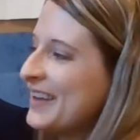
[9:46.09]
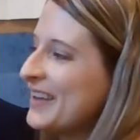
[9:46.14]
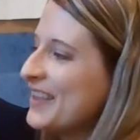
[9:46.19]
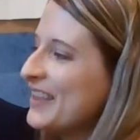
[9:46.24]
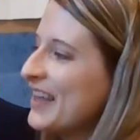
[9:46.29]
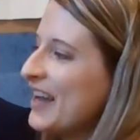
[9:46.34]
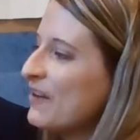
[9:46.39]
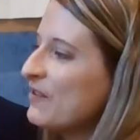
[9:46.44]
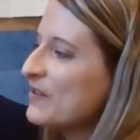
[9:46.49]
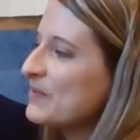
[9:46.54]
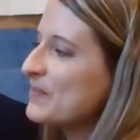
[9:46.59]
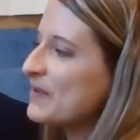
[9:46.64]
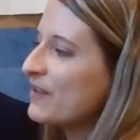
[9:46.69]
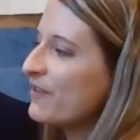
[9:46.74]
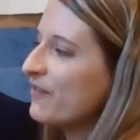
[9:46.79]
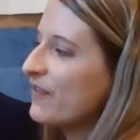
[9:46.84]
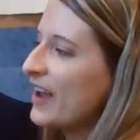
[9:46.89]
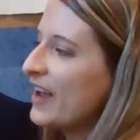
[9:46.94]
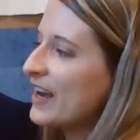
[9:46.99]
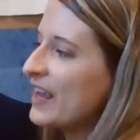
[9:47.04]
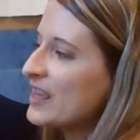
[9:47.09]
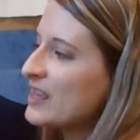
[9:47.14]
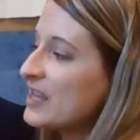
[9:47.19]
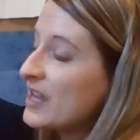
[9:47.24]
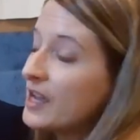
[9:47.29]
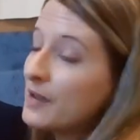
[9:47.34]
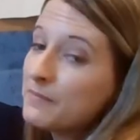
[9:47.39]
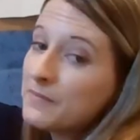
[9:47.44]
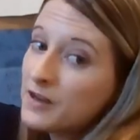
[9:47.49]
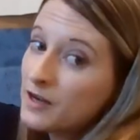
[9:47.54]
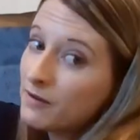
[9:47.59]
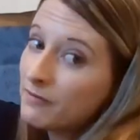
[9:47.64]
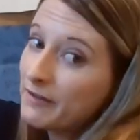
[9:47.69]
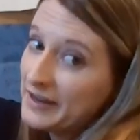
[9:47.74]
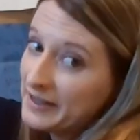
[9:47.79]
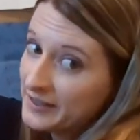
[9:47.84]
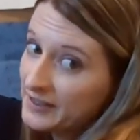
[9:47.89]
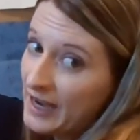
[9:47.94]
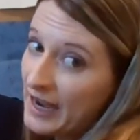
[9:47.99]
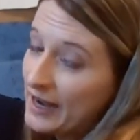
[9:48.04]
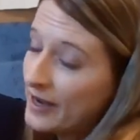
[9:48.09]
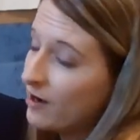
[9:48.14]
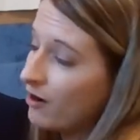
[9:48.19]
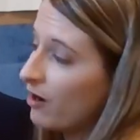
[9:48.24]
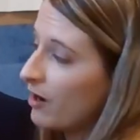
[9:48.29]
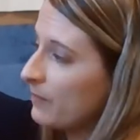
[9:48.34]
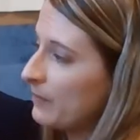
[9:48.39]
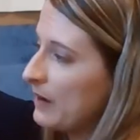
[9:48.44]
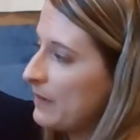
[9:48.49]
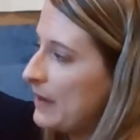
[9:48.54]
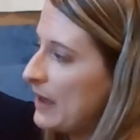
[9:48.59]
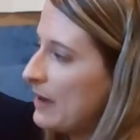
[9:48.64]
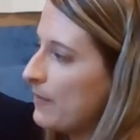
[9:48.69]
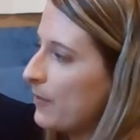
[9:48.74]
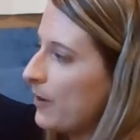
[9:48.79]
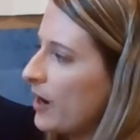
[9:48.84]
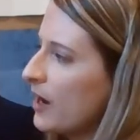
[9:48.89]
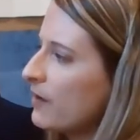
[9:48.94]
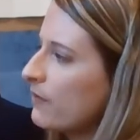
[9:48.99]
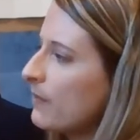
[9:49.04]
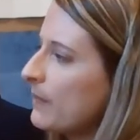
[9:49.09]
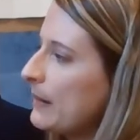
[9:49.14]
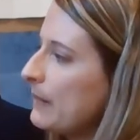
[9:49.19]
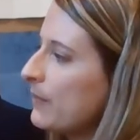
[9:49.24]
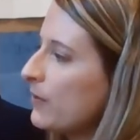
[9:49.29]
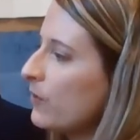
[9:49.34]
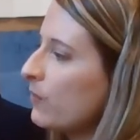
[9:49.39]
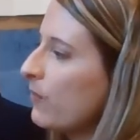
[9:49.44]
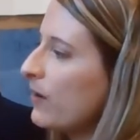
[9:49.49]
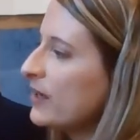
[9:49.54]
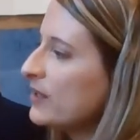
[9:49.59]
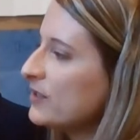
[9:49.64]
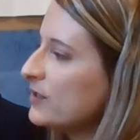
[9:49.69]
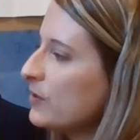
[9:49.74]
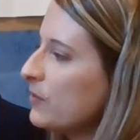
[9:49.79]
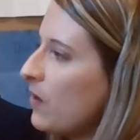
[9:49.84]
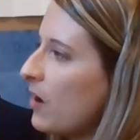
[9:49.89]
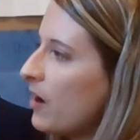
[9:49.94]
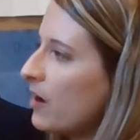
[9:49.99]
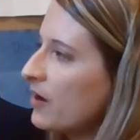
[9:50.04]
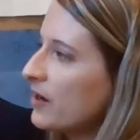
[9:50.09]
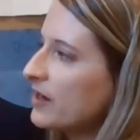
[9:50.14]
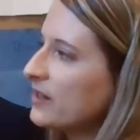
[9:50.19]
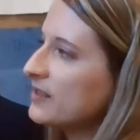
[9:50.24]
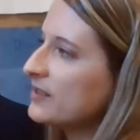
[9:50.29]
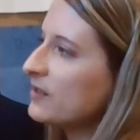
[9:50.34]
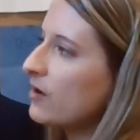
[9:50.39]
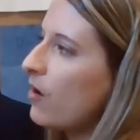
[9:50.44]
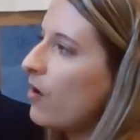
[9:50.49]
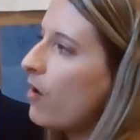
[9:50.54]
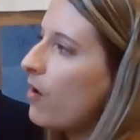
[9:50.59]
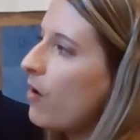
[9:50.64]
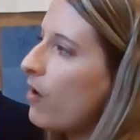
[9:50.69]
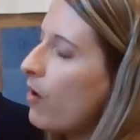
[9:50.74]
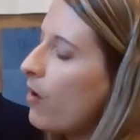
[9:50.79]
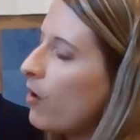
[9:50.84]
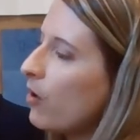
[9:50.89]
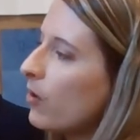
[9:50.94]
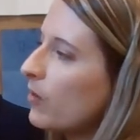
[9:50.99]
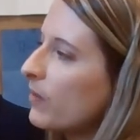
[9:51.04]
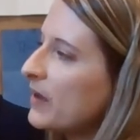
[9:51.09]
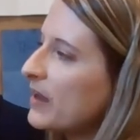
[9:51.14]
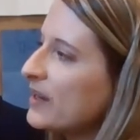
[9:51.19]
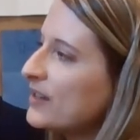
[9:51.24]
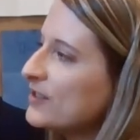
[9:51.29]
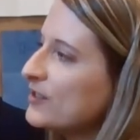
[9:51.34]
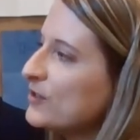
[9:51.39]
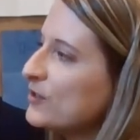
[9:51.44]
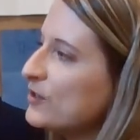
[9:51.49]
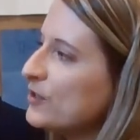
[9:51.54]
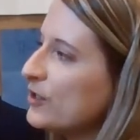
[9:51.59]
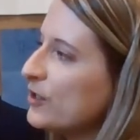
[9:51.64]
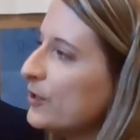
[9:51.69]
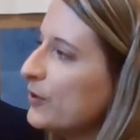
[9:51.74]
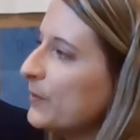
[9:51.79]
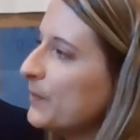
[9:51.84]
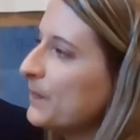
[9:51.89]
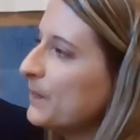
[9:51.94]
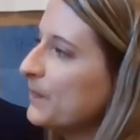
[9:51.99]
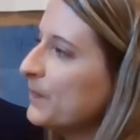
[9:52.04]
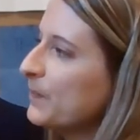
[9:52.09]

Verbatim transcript: That would be fun. I think I'm going to write tiger on my paper. And remember, what do artists always do?